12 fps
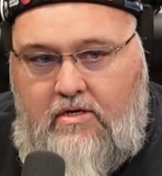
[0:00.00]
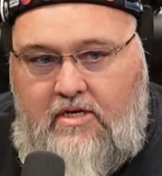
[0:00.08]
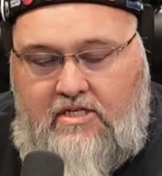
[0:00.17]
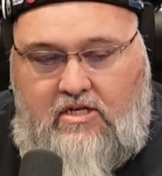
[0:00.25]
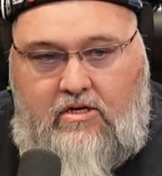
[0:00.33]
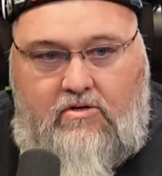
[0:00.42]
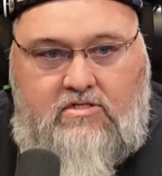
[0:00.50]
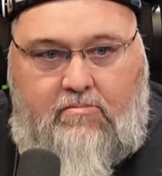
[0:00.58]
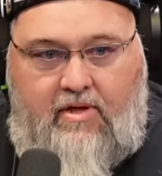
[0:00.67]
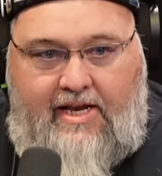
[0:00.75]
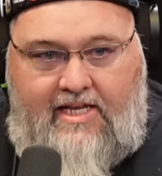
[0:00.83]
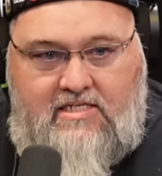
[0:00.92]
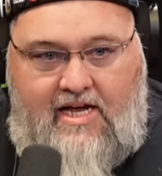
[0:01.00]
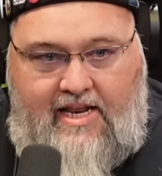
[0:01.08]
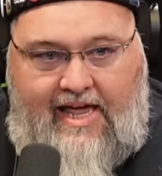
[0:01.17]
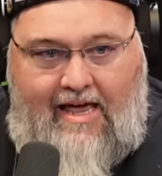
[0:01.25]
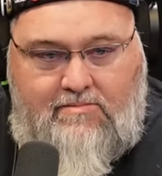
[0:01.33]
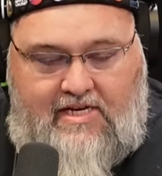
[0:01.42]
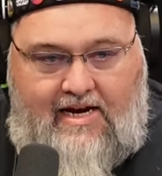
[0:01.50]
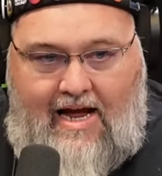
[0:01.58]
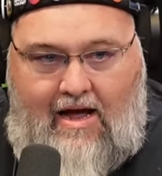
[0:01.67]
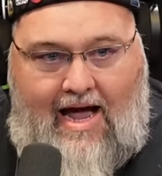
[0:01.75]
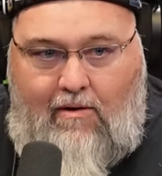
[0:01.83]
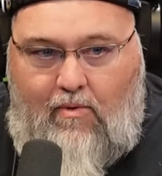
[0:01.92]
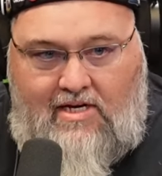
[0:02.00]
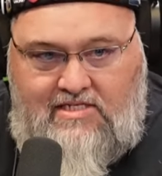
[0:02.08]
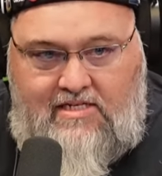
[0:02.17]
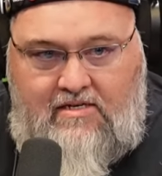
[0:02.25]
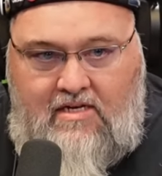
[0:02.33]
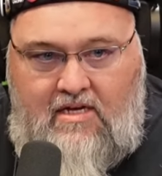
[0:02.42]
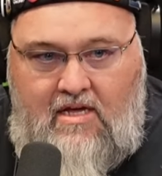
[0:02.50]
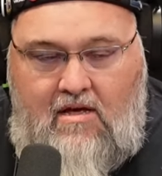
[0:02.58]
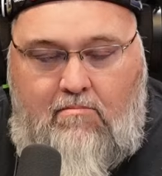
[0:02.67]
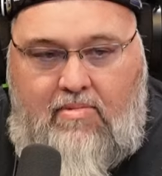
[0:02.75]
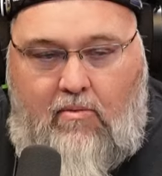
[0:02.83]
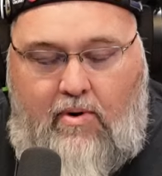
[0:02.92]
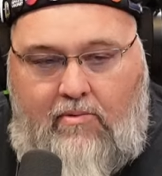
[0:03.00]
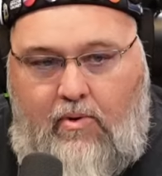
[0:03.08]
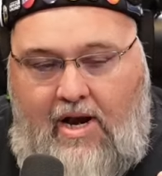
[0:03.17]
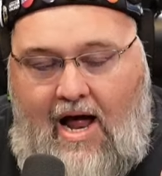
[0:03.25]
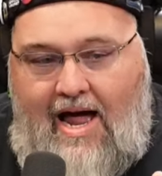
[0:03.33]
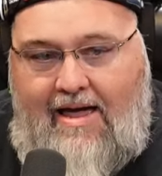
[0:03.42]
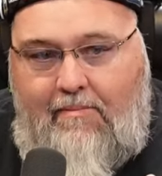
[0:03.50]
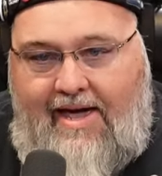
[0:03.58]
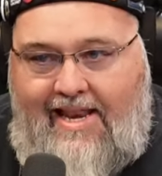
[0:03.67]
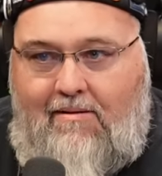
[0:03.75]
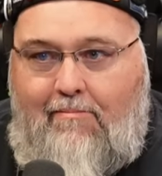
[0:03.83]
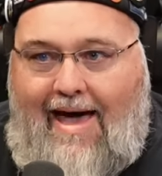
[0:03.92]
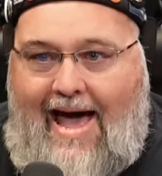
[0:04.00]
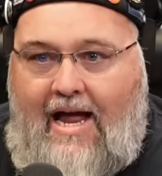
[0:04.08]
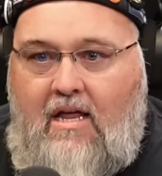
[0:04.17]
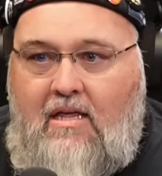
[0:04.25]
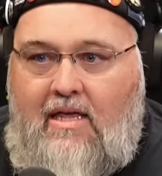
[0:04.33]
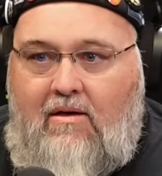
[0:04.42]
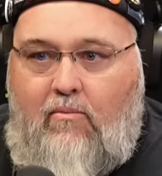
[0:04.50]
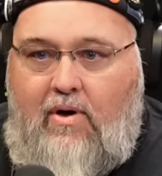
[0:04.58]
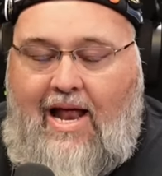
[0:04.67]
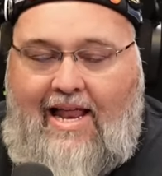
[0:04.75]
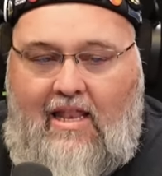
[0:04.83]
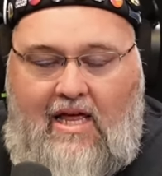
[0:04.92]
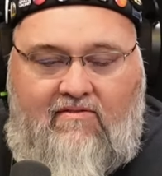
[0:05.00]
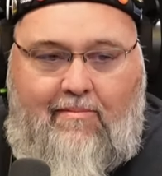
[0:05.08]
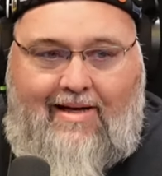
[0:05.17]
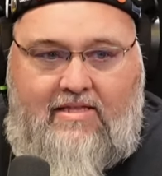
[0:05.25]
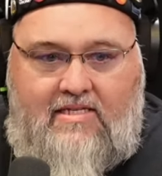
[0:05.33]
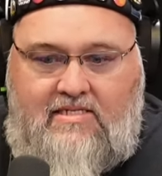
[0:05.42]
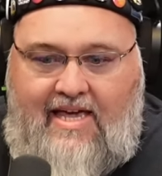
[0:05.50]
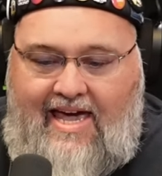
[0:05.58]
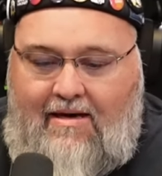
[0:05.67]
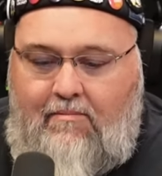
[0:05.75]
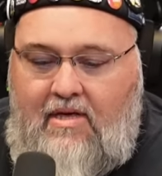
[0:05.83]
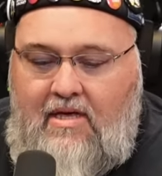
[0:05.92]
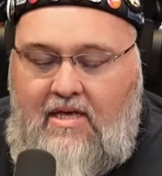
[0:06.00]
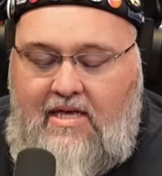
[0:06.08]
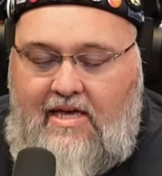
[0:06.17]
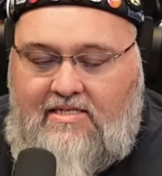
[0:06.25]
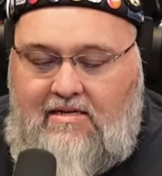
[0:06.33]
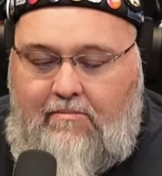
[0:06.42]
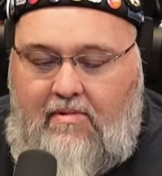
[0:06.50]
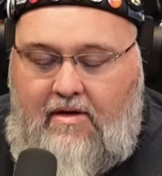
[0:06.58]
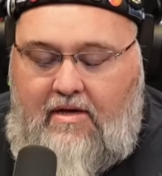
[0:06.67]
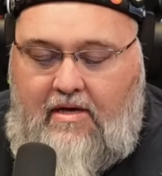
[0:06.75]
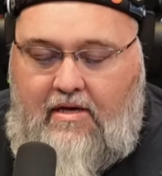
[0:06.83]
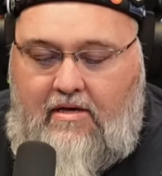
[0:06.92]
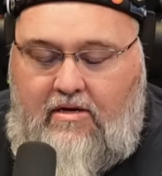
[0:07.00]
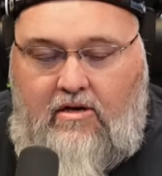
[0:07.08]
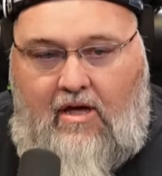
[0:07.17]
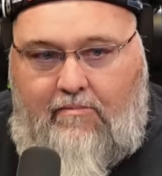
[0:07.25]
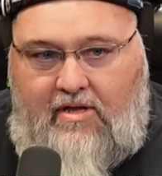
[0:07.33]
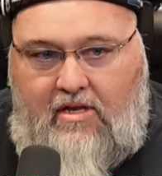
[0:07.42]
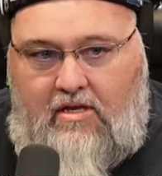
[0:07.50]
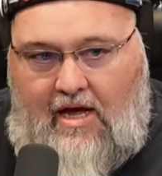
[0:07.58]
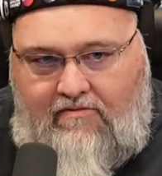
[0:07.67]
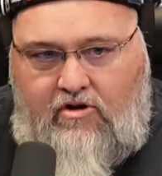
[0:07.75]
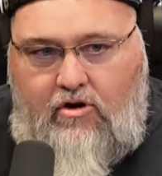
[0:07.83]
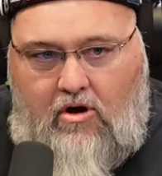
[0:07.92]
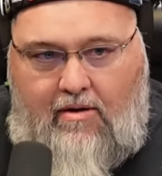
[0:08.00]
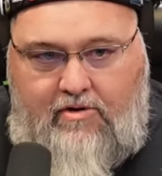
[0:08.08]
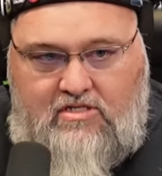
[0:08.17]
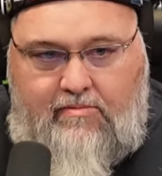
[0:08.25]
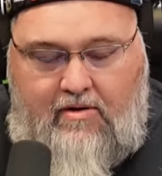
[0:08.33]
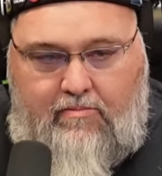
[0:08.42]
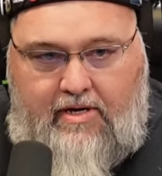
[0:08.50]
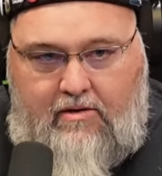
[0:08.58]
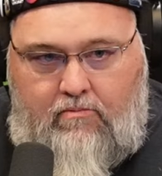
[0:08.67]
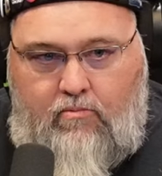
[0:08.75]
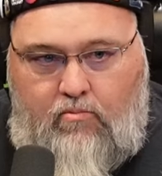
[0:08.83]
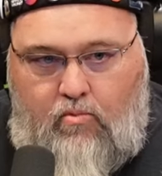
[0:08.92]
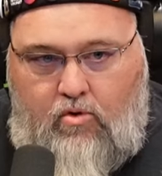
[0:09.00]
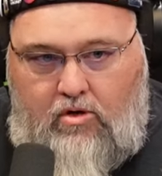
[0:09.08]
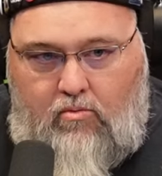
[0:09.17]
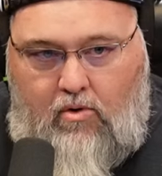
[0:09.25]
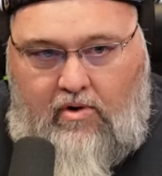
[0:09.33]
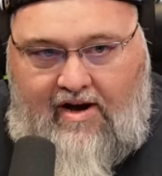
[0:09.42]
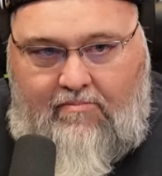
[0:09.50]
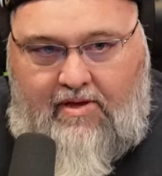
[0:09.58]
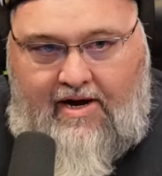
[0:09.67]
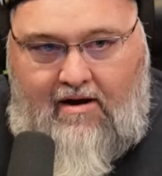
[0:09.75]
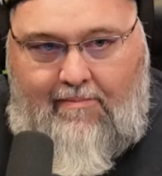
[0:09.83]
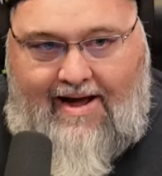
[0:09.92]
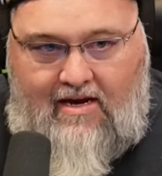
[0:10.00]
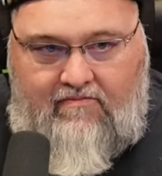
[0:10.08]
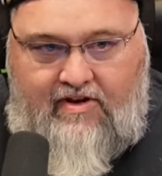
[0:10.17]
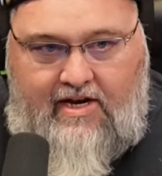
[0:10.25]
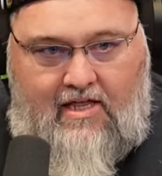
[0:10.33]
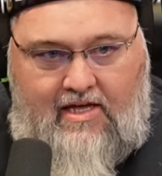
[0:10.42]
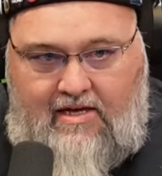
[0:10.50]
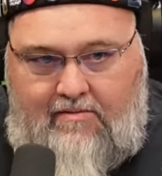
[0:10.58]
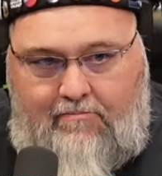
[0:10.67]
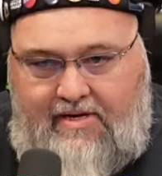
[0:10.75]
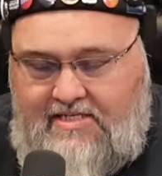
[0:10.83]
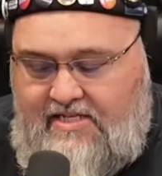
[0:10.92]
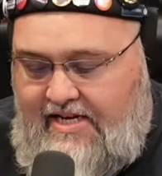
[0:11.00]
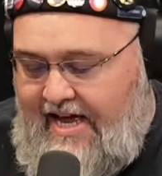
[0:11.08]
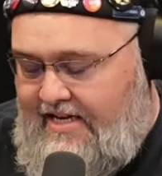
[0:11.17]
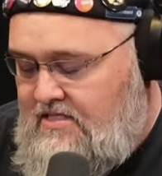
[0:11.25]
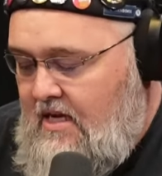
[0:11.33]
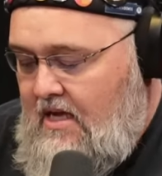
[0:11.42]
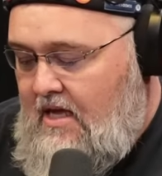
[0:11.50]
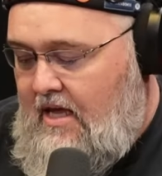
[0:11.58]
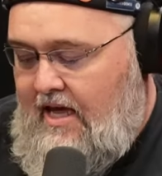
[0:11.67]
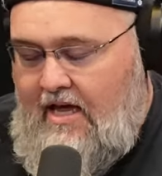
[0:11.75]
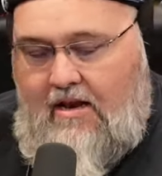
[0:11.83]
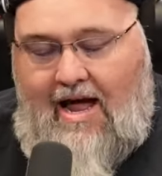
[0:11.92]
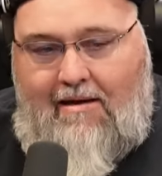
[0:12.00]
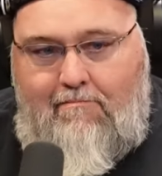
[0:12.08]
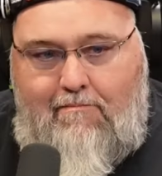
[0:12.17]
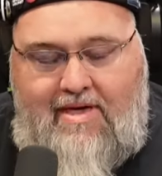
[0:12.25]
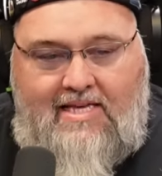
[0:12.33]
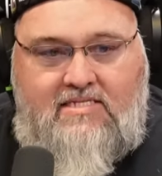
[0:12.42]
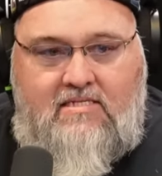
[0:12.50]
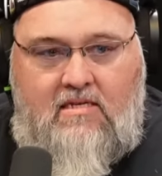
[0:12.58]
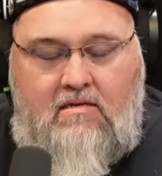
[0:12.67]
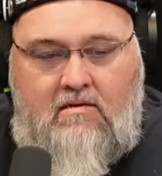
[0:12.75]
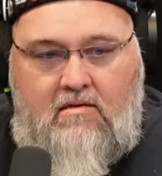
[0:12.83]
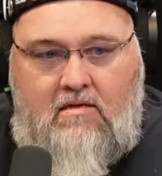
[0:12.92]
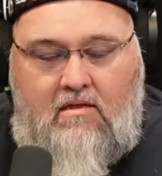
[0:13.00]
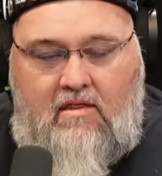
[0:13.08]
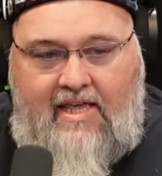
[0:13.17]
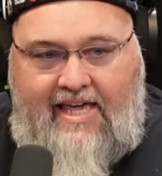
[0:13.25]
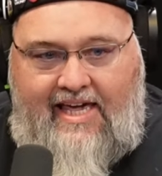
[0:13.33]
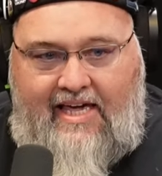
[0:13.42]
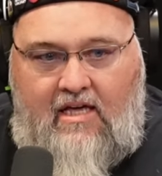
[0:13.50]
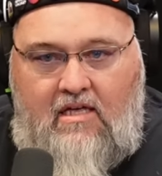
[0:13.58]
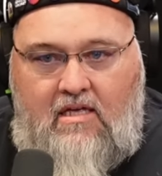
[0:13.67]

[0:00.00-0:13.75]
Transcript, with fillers: isn't used to playing these kind of games like I, I wasn't. Mm-hmm. But what what I'm getting back and what I love about this game is I'm I mean, uh, you know, I used to be a big World of Warcraft player back yeah. in vanilla BC days, and I missed the